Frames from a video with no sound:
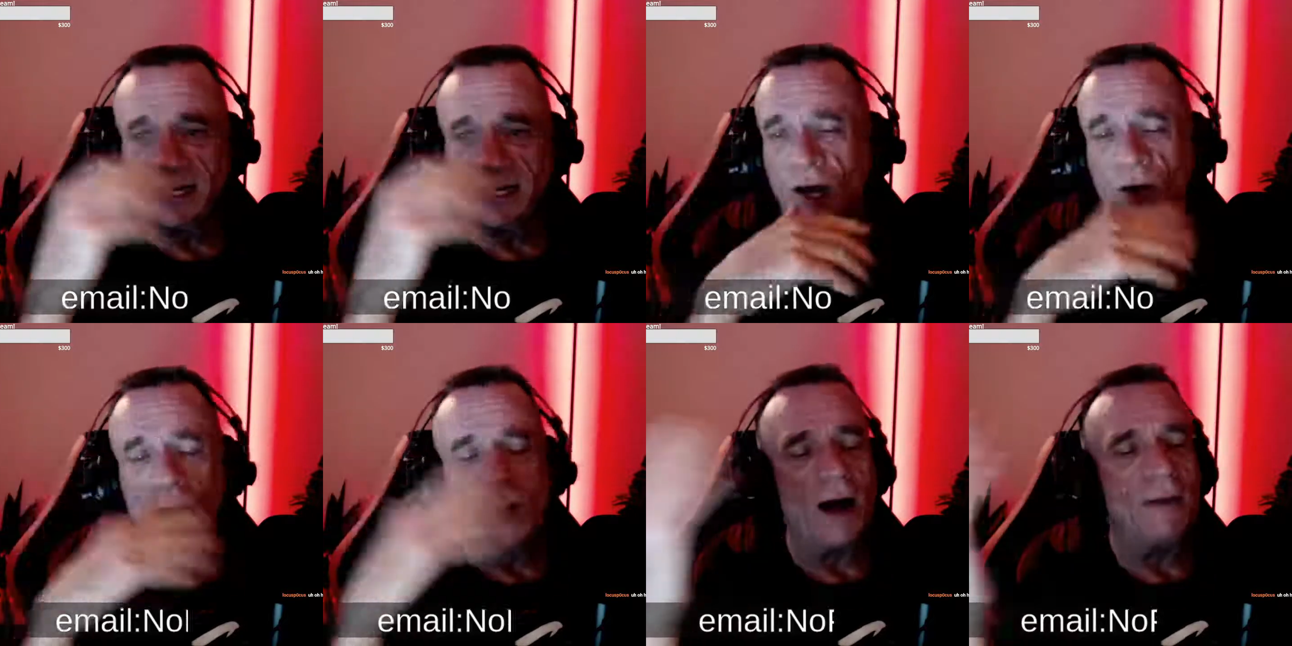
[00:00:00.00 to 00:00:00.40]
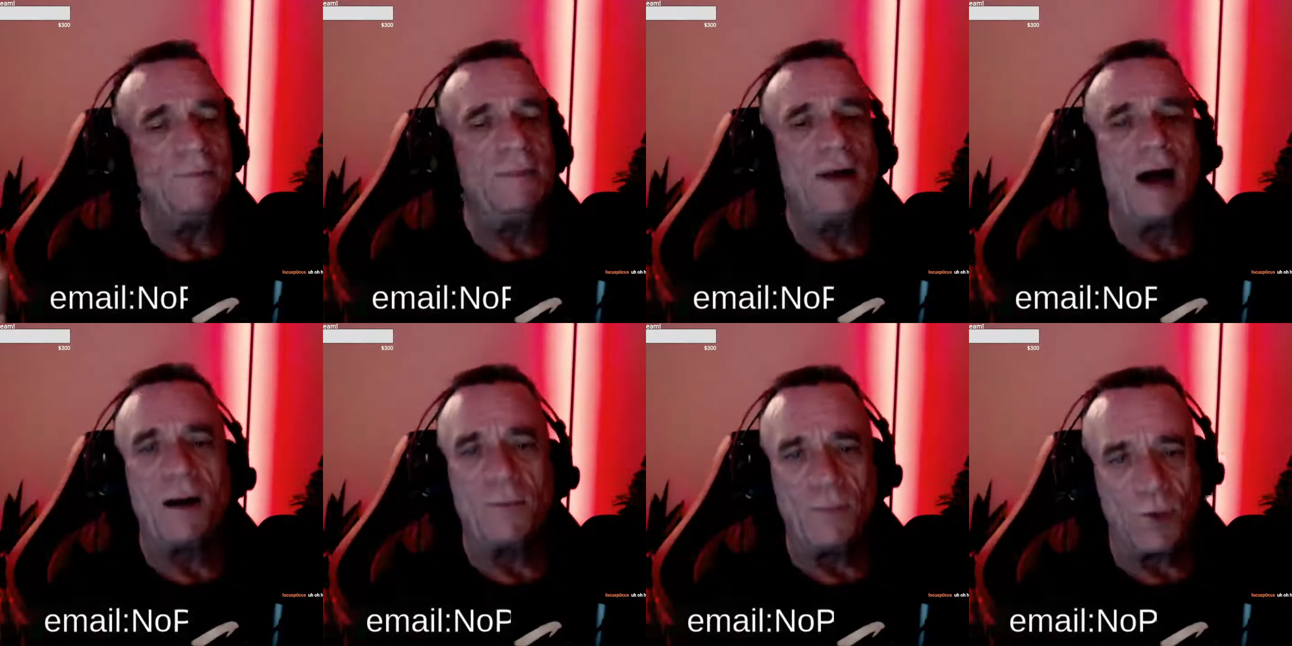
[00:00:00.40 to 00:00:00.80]
No, I'm
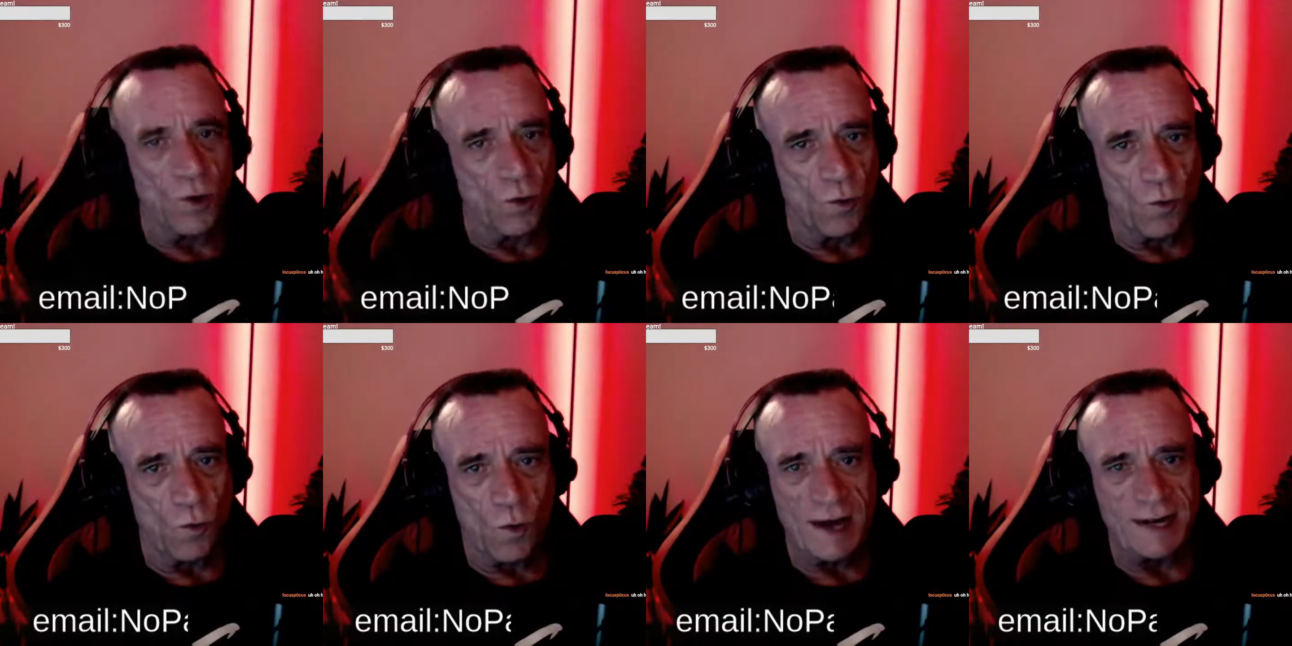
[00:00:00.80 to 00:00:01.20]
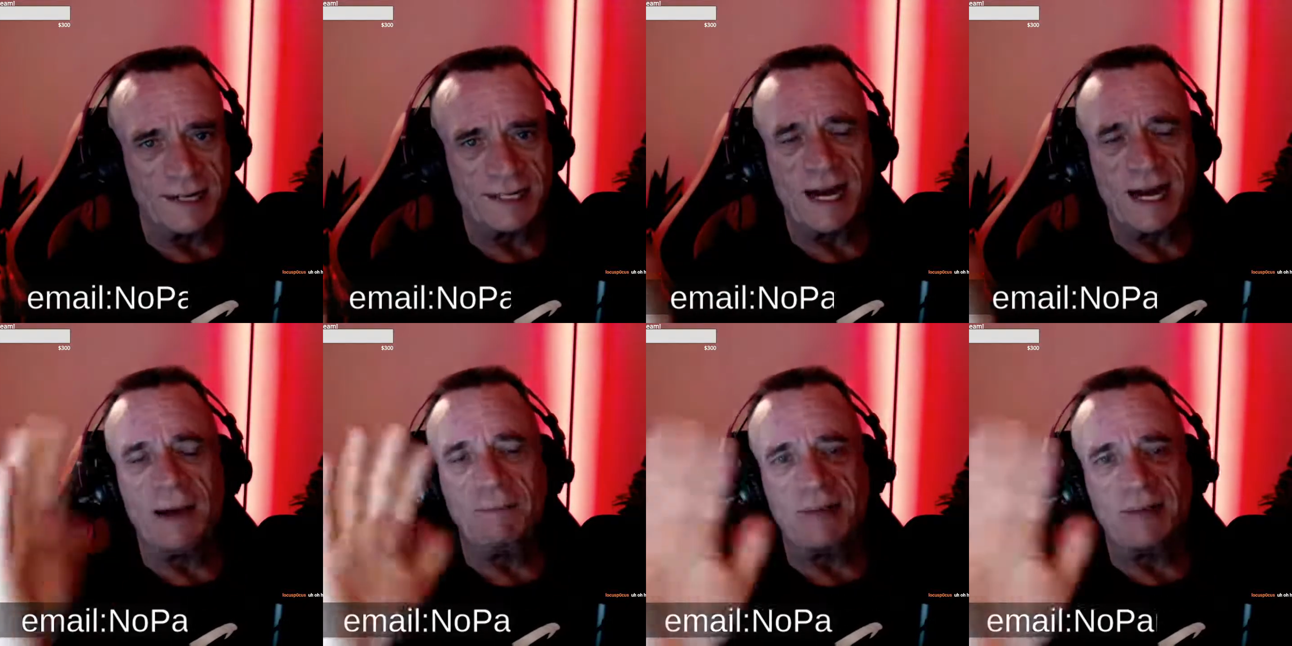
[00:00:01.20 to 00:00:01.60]
not more white.
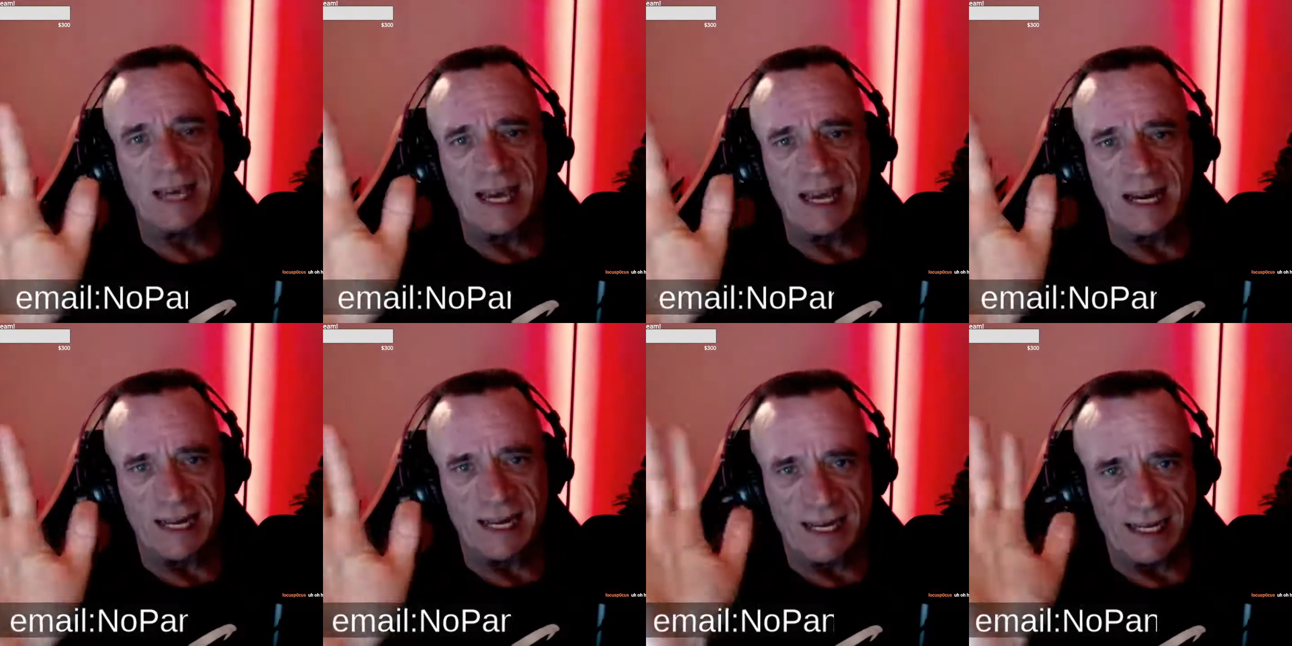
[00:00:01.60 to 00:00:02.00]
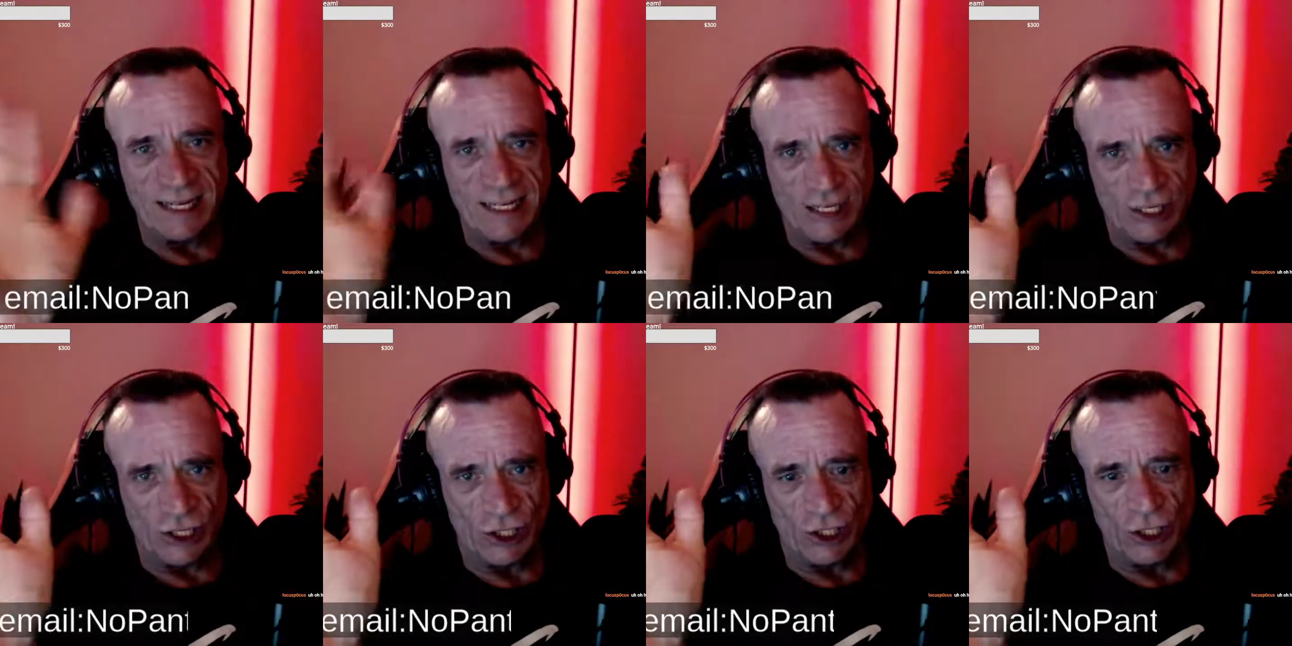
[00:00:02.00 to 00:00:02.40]
I'm kidding.
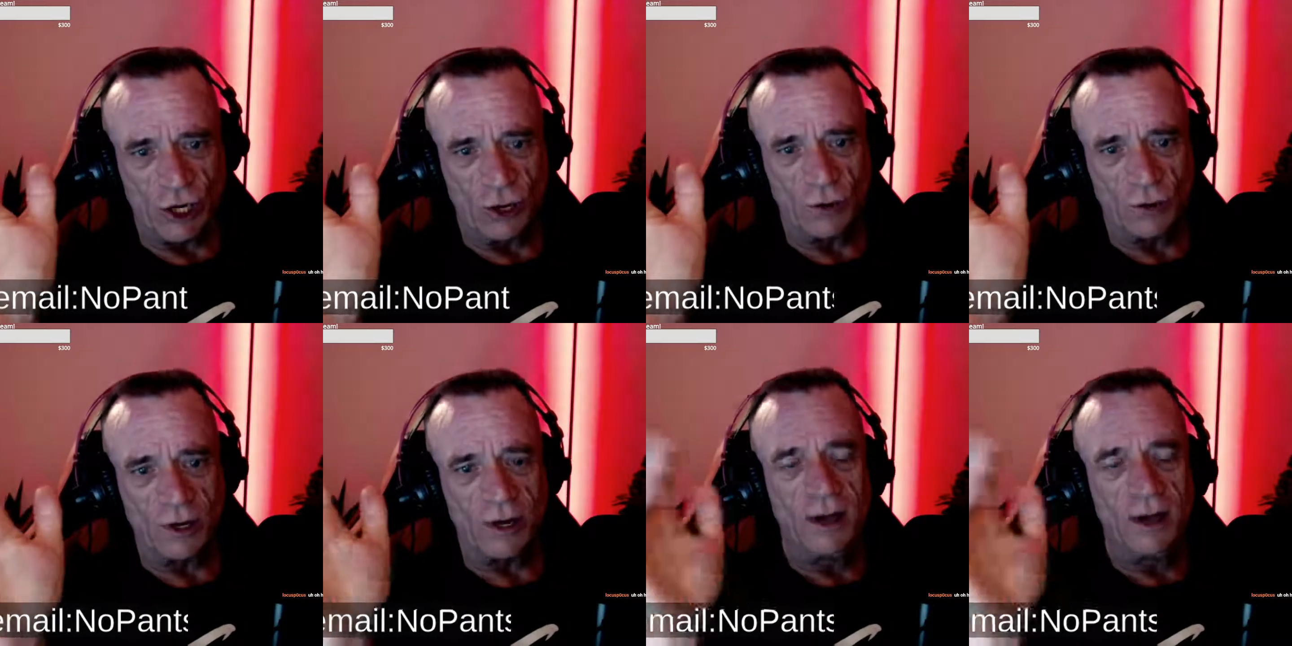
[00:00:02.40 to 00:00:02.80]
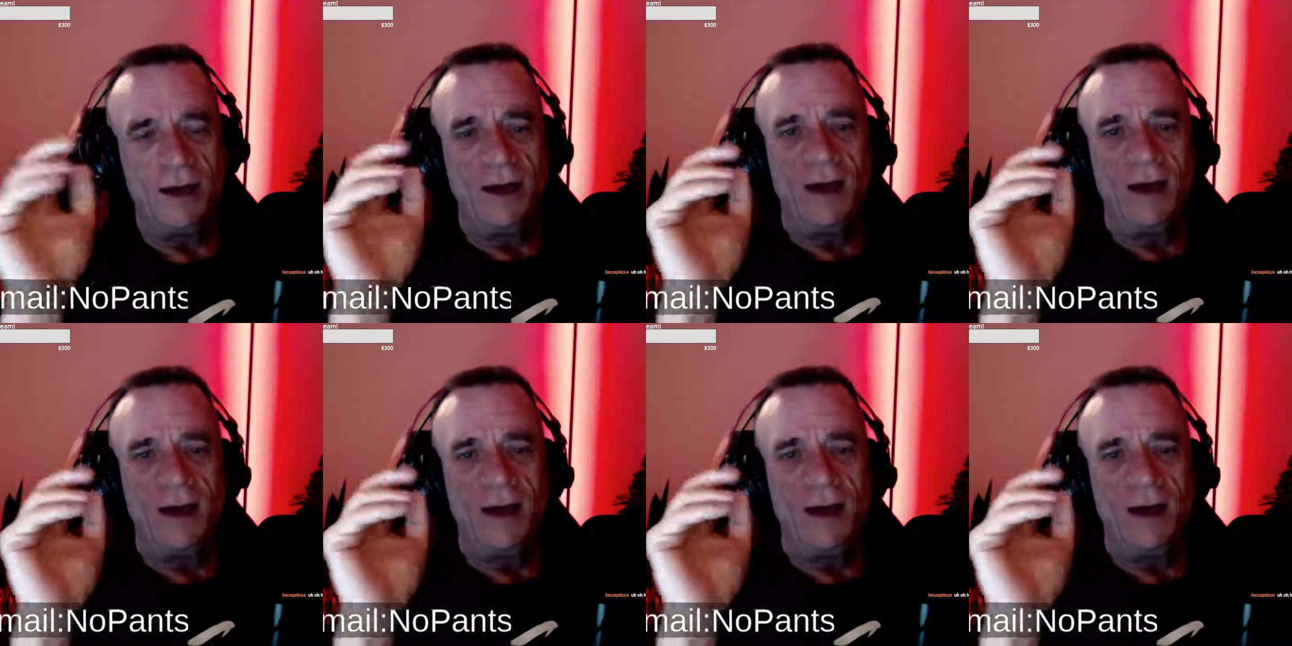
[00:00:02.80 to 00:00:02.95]
It's a joke.